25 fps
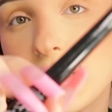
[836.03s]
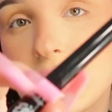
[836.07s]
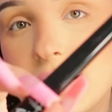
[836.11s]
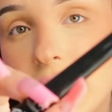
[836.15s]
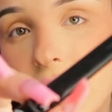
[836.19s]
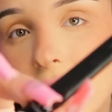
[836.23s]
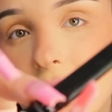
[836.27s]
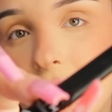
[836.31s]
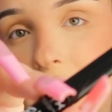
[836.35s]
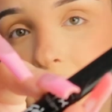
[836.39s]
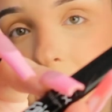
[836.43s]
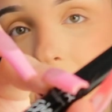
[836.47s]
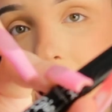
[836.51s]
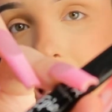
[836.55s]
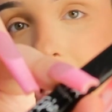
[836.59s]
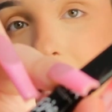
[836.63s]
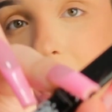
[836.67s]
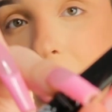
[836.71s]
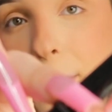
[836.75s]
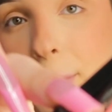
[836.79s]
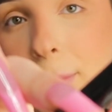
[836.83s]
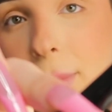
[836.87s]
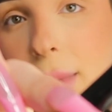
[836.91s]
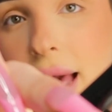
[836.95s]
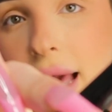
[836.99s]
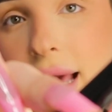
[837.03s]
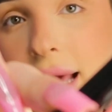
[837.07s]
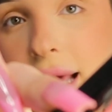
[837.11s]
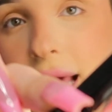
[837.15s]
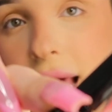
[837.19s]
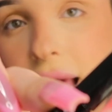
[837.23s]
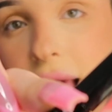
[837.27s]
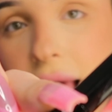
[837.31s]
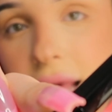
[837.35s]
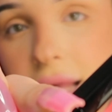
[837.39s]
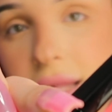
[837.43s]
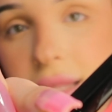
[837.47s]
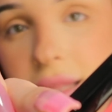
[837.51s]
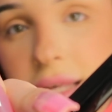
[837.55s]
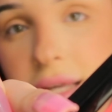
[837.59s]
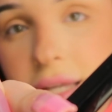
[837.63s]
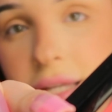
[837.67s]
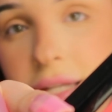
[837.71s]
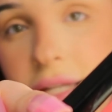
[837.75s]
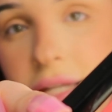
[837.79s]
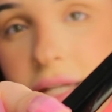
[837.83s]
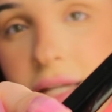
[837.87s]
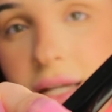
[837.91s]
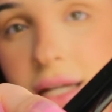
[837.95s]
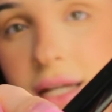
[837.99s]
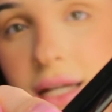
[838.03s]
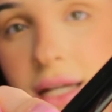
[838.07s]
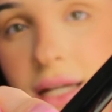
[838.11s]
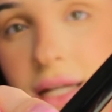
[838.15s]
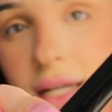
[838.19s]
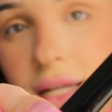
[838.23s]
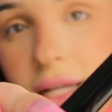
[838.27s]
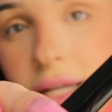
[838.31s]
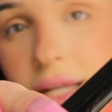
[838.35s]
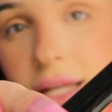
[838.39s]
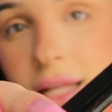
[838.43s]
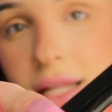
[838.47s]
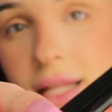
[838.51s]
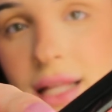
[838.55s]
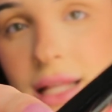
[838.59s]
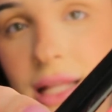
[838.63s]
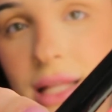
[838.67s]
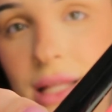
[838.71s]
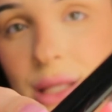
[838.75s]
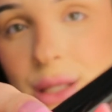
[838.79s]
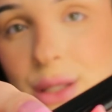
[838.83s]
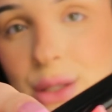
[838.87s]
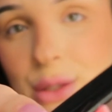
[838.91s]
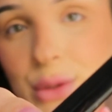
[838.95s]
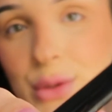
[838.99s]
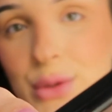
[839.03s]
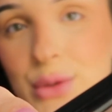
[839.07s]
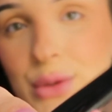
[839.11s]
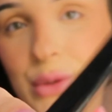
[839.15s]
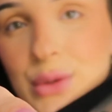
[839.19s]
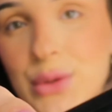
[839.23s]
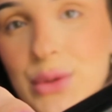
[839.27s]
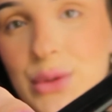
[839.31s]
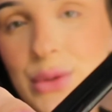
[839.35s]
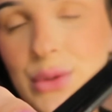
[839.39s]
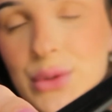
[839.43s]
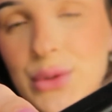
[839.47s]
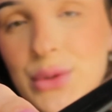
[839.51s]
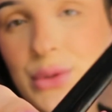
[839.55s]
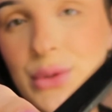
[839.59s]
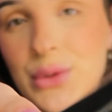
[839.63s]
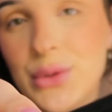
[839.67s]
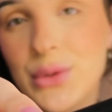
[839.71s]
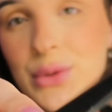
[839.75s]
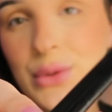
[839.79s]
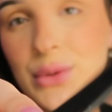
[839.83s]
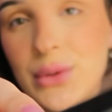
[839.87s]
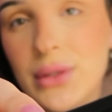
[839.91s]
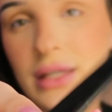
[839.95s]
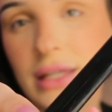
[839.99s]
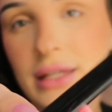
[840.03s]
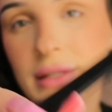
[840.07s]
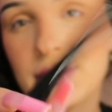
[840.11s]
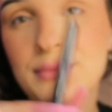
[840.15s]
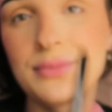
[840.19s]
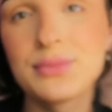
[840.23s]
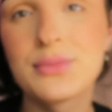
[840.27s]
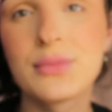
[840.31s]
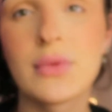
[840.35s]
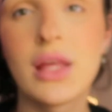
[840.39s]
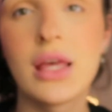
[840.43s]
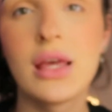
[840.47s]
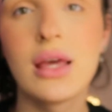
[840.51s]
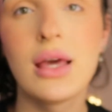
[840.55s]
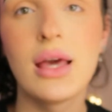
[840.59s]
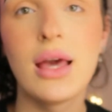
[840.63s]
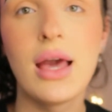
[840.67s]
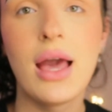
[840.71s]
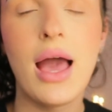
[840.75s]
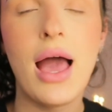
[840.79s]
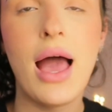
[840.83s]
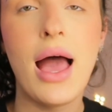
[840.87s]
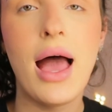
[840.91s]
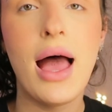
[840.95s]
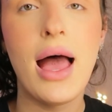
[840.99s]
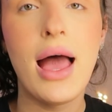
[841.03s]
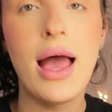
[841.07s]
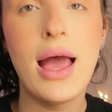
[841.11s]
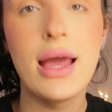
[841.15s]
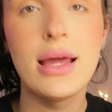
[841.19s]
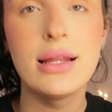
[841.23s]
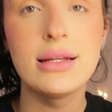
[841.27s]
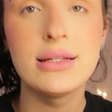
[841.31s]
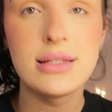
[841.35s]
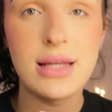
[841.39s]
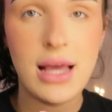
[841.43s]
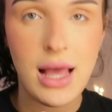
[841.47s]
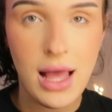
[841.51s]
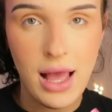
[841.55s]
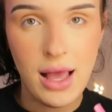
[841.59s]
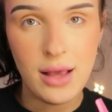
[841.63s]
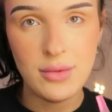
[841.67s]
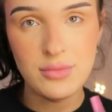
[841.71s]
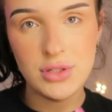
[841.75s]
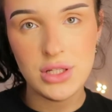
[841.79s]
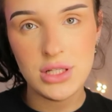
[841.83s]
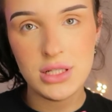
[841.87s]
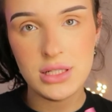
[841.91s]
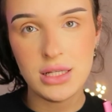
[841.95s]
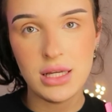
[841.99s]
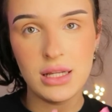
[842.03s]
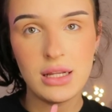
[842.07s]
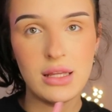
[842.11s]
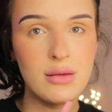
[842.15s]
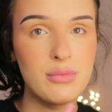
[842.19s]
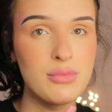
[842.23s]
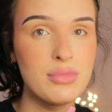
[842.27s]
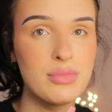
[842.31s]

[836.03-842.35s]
taking my eyeliner. Ooh. And I'm just gonna